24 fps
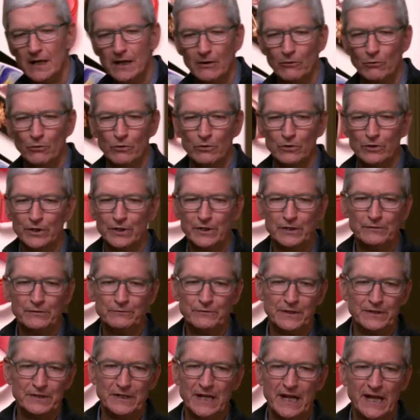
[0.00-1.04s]
or
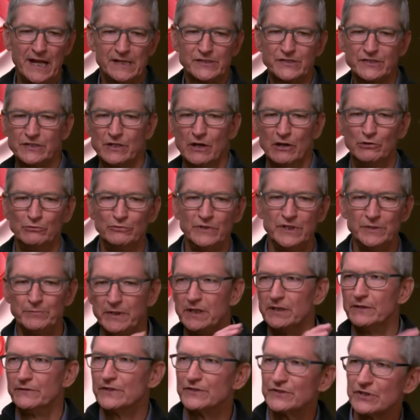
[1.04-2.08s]
it has to only
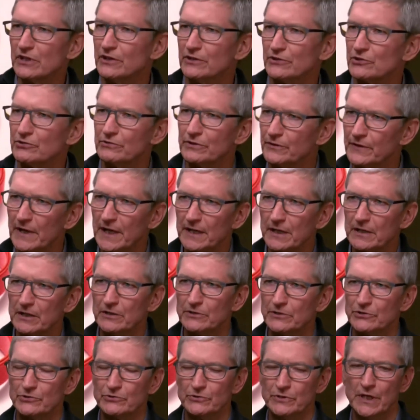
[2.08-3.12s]
be in this country or that
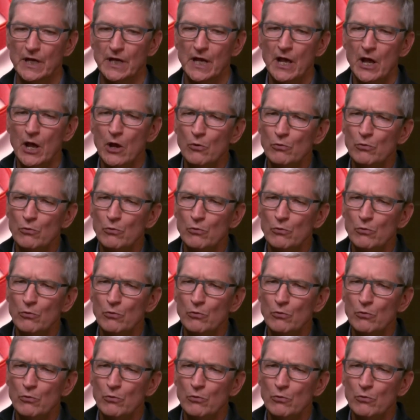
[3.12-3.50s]
country.